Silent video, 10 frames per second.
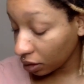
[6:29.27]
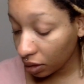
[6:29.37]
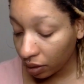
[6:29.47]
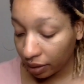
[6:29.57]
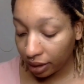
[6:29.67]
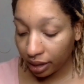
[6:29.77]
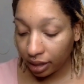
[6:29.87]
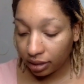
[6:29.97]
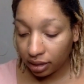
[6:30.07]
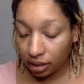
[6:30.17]
Oh, and I
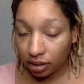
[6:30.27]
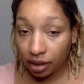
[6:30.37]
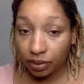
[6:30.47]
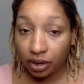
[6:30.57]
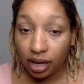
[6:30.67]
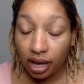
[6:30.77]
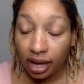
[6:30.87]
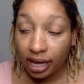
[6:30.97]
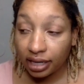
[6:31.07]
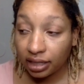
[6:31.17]
gotta set a timer.
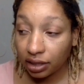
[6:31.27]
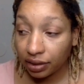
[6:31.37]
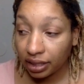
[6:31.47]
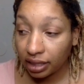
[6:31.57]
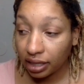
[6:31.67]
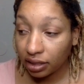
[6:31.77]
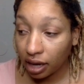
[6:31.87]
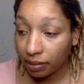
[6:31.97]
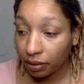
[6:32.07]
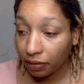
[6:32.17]
Hey Siri, set a
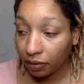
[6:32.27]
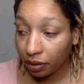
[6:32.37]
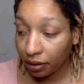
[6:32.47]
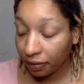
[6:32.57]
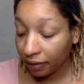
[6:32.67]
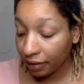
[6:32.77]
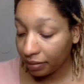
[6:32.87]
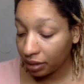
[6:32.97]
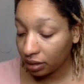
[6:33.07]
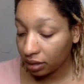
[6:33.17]
timer for five
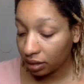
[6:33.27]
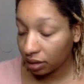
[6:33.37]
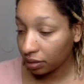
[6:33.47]
minutes.